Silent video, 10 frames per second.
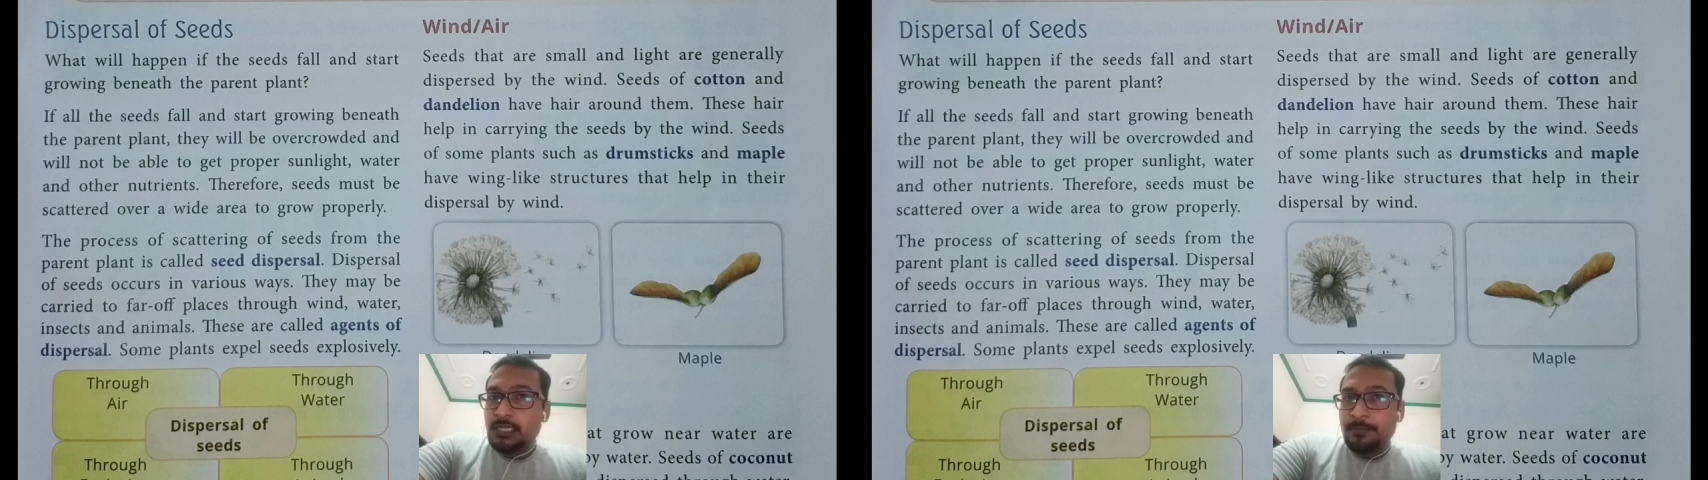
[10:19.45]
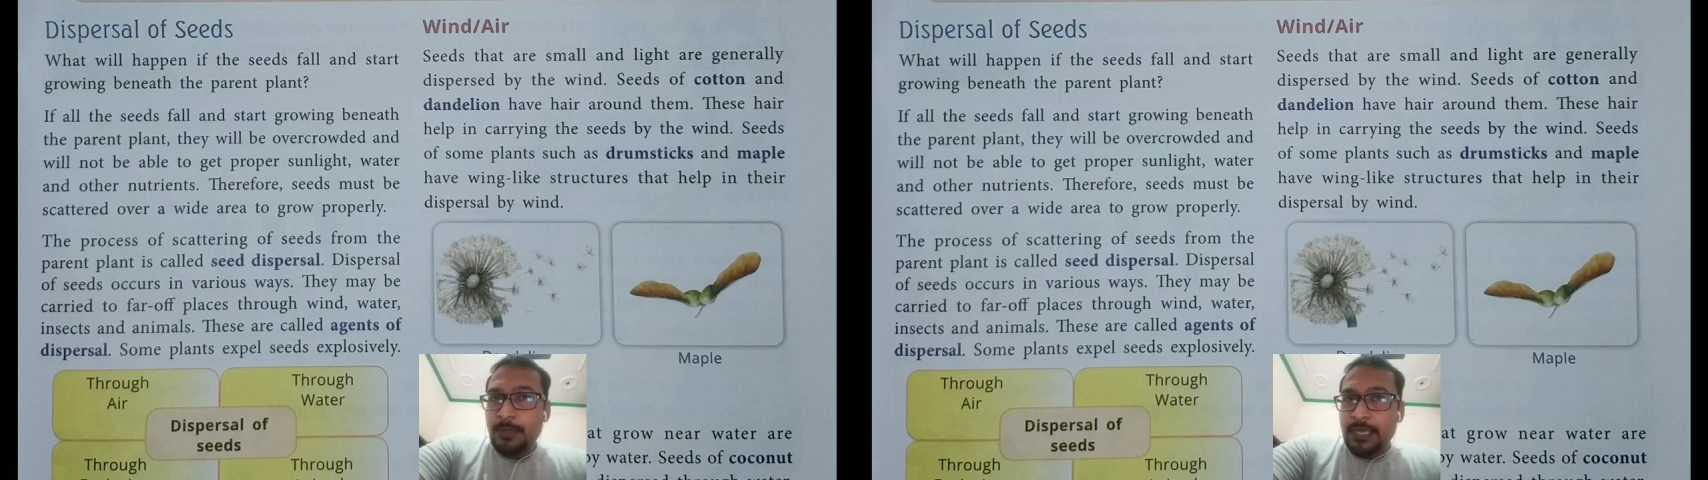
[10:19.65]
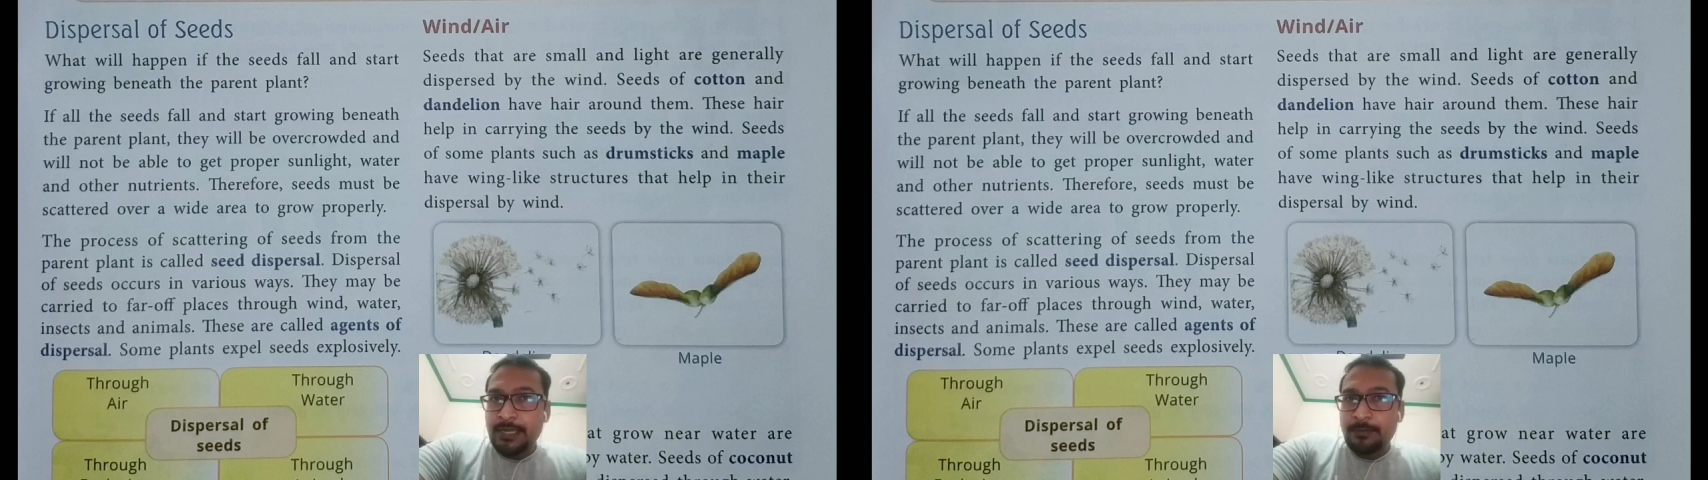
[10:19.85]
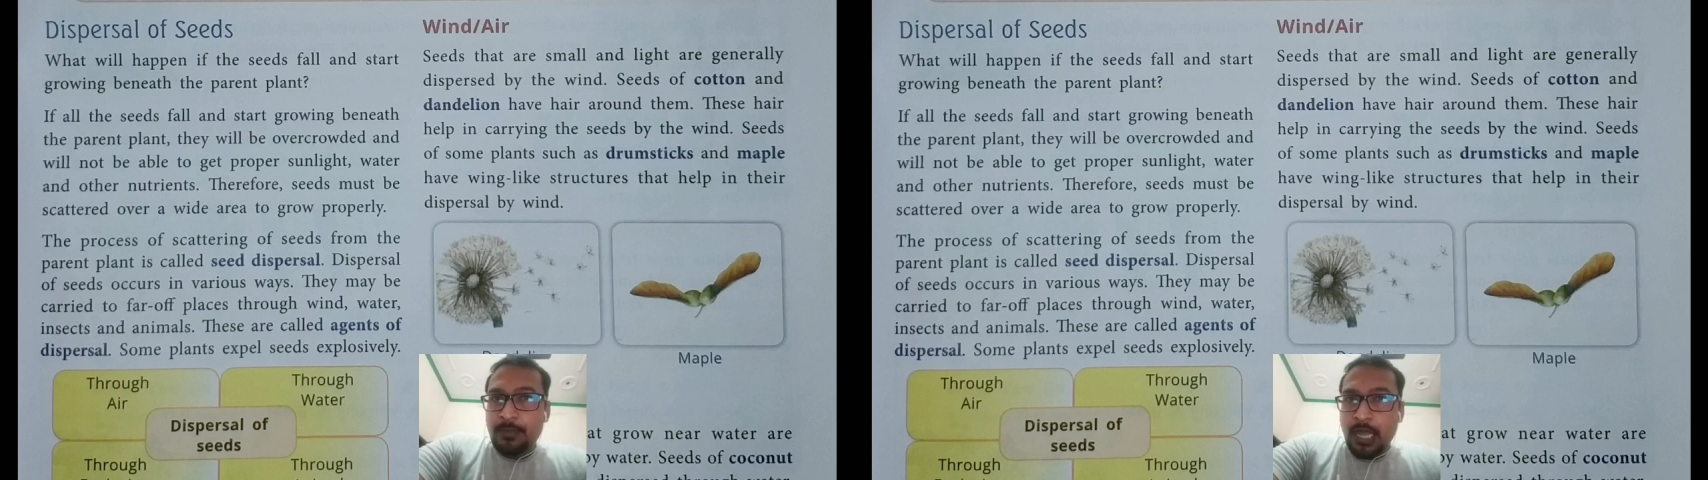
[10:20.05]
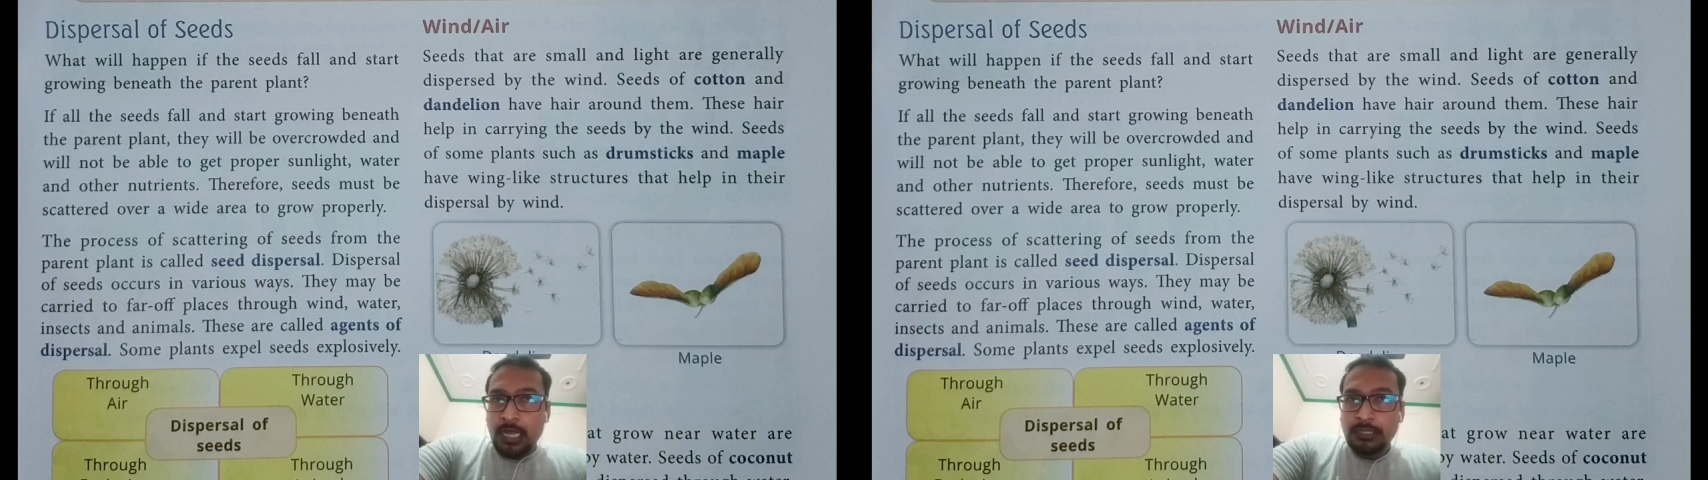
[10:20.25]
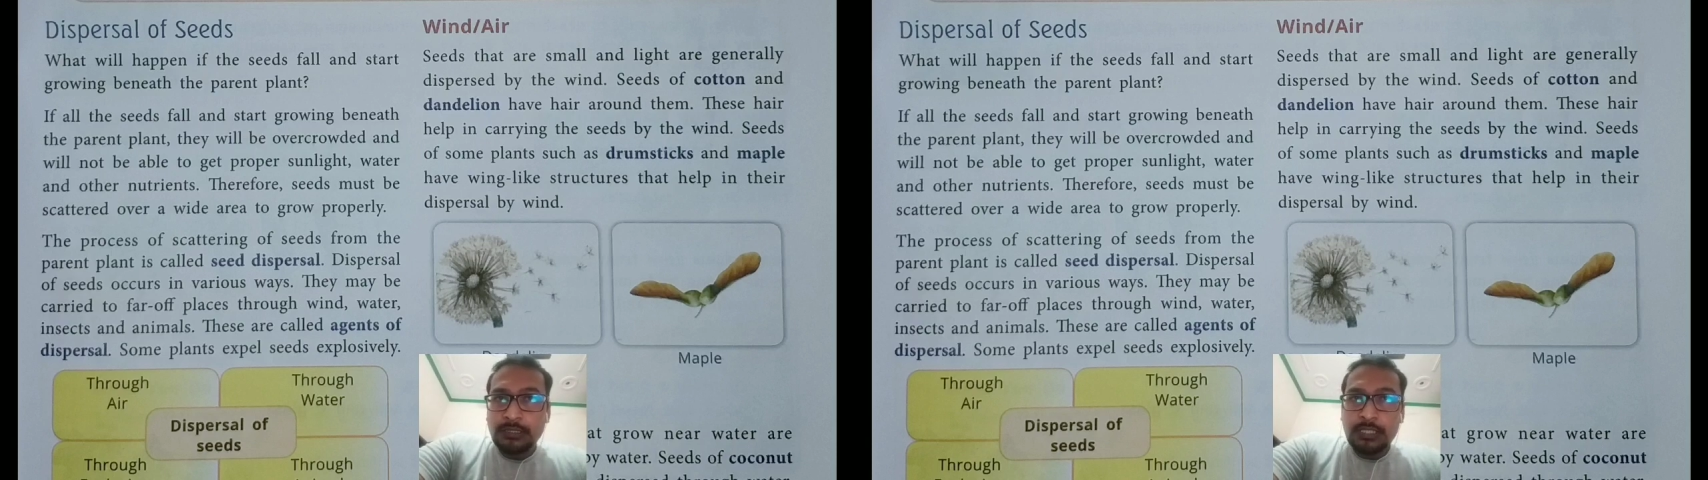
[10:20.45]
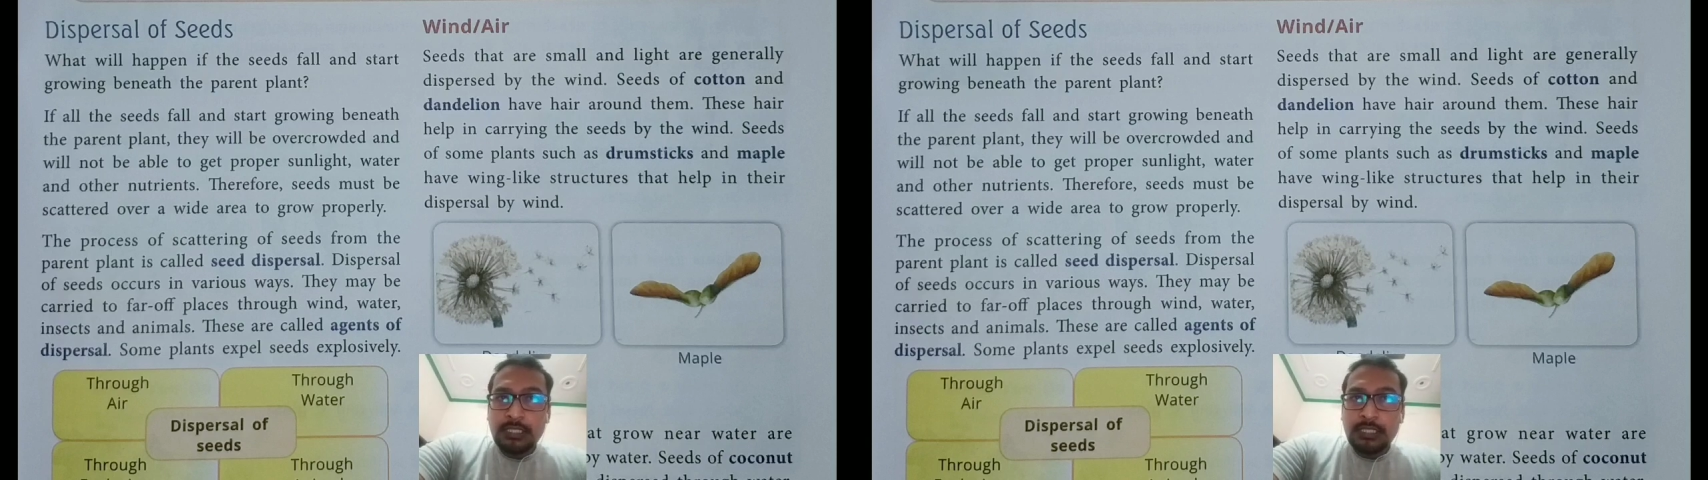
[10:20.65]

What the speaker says: the parent plant,